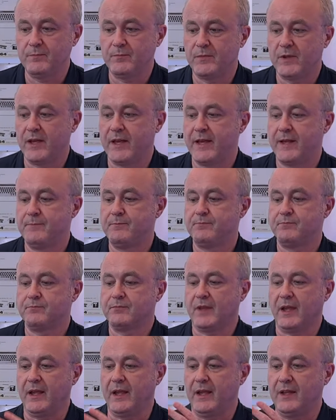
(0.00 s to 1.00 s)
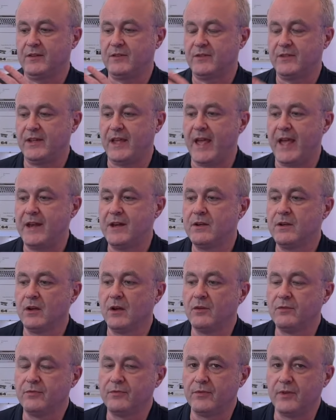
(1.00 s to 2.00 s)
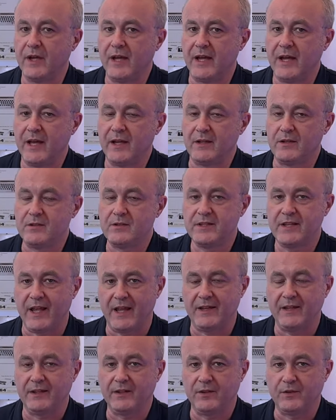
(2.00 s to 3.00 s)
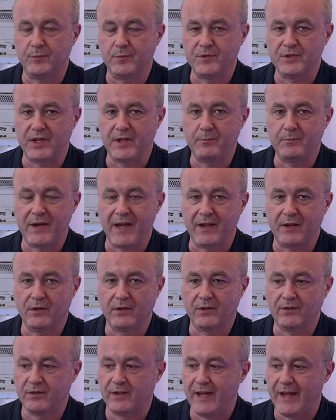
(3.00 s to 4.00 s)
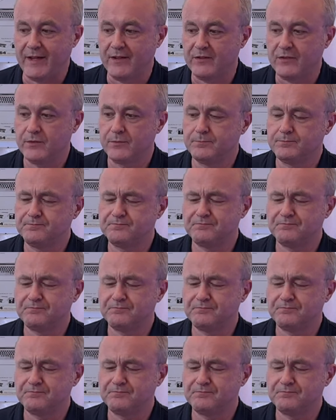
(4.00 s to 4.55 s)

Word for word: Um, it's the end of uh, getting this machine back on its legs.